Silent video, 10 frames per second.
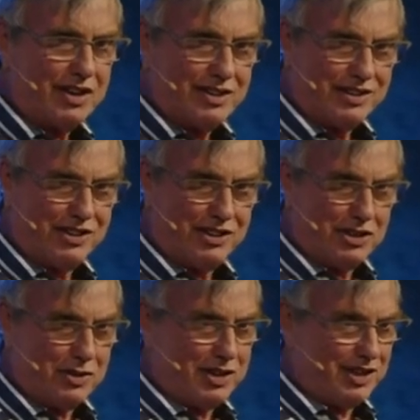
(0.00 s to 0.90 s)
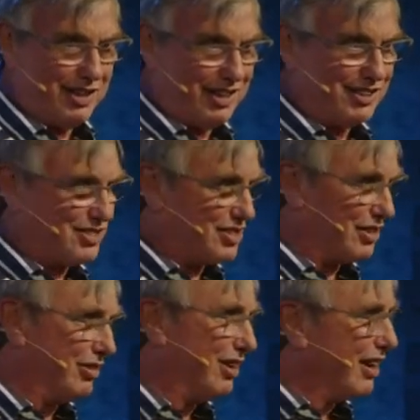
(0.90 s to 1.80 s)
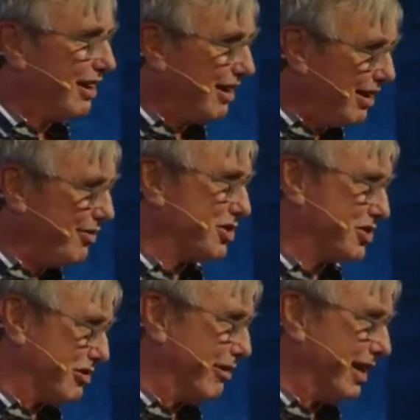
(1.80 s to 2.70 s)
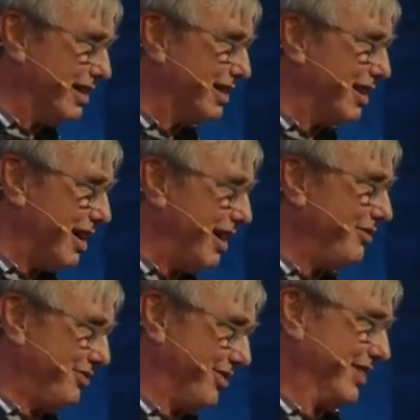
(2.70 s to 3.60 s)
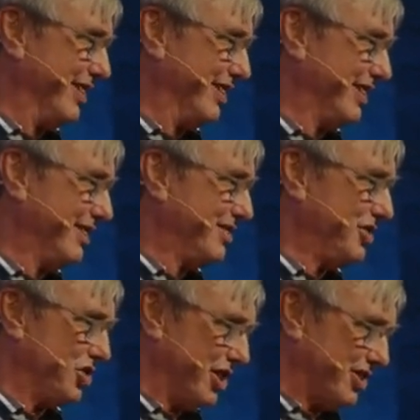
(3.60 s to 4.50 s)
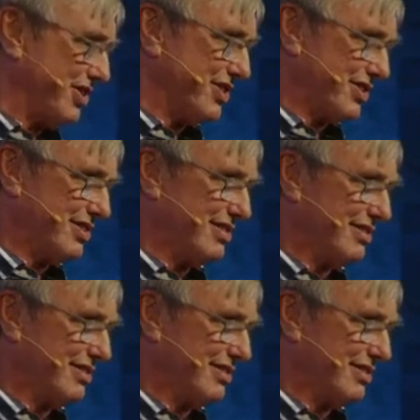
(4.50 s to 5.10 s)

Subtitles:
that you know what it is to live a surrendered life to Jesus.